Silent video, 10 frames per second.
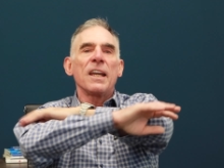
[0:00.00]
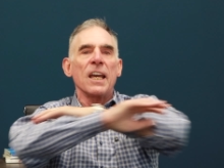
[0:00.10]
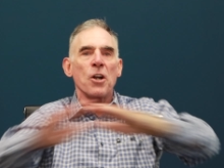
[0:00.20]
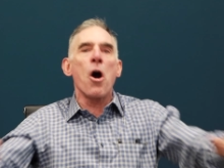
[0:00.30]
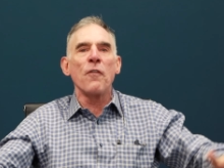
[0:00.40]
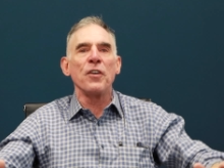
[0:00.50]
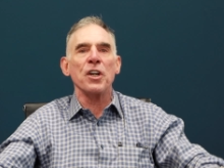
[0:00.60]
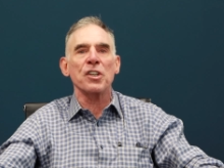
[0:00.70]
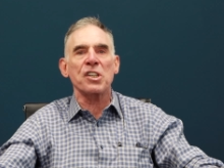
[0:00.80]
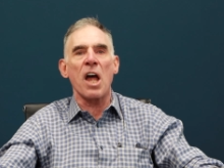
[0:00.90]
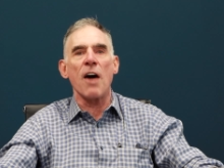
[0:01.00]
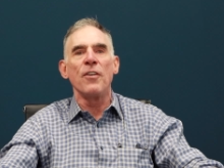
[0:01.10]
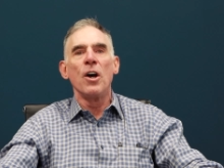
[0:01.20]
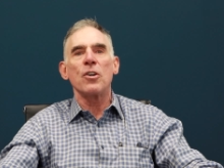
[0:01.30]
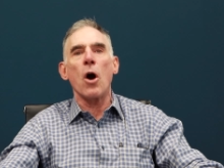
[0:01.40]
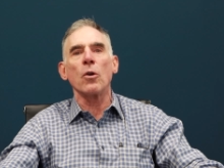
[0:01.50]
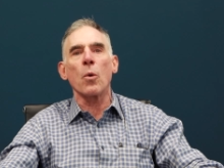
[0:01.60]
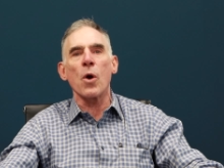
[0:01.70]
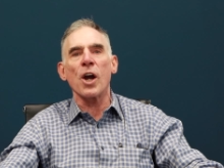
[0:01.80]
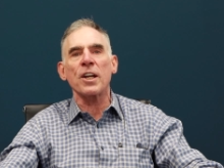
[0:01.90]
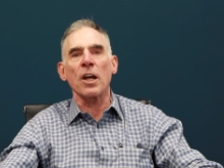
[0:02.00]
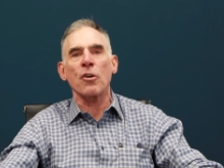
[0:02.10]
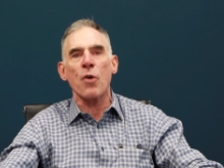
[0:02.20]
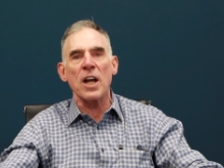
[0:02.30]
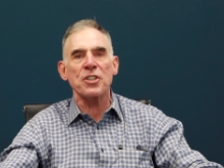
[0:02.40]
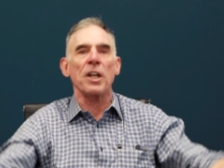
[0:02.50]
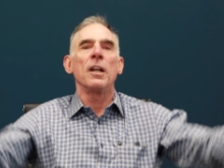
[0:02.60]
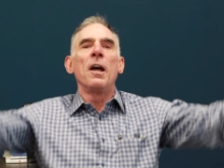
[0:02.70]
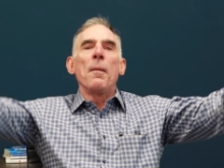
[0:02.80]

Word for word: Get over yourself. Go to work and crush it.